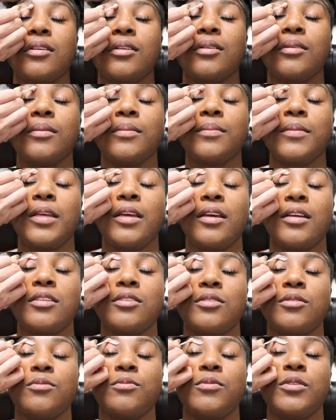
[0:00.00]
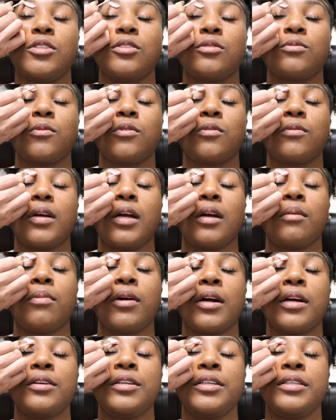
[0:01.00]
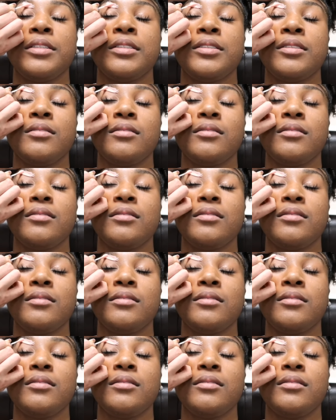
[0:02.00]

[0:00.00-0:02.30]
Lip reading: Girl, yeah, we just want eyebrow done.